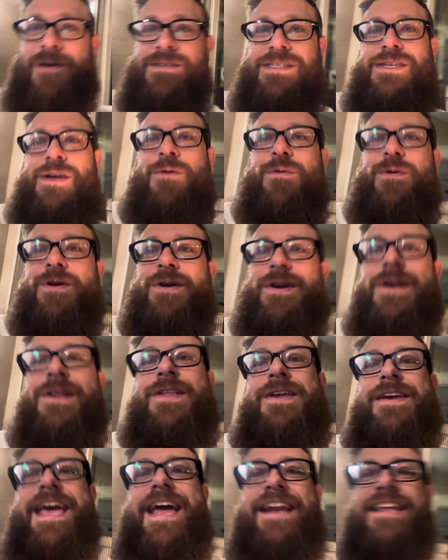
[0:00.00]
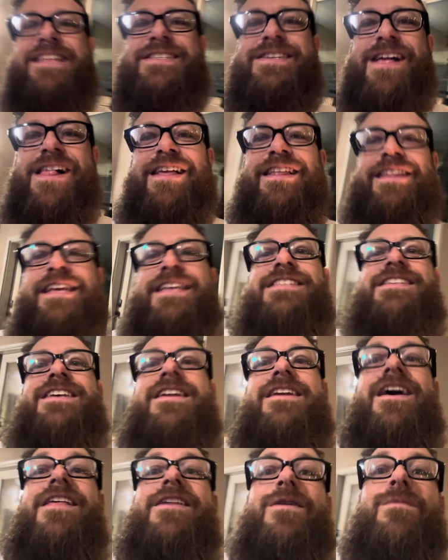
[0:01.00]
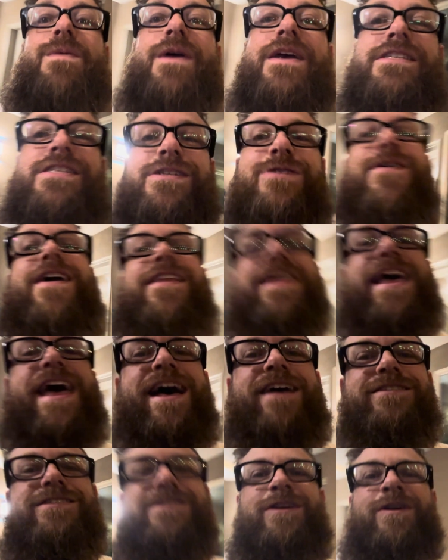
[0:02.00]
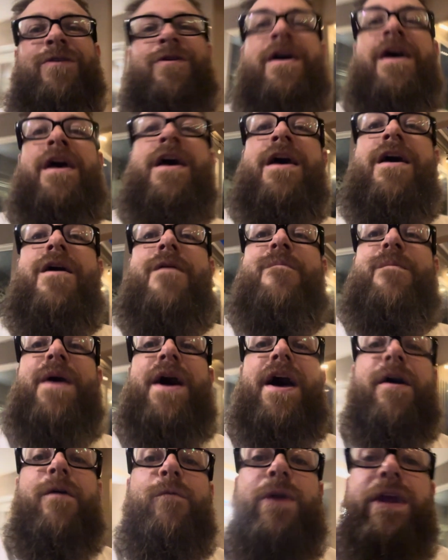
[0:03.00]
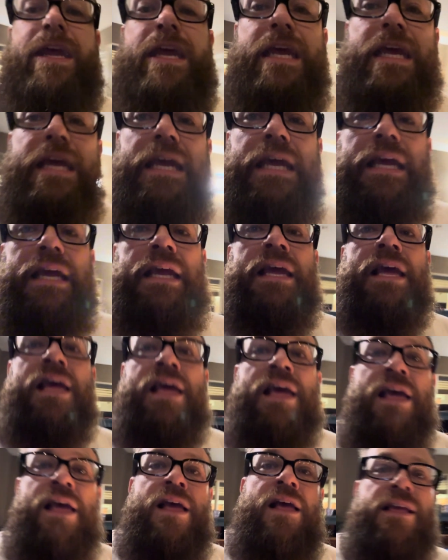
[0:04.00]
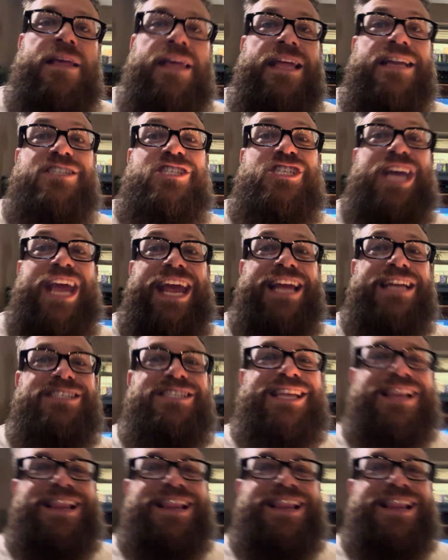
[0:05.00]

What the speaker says: so we're gonna look at installing these on other places around the house too. But we can change the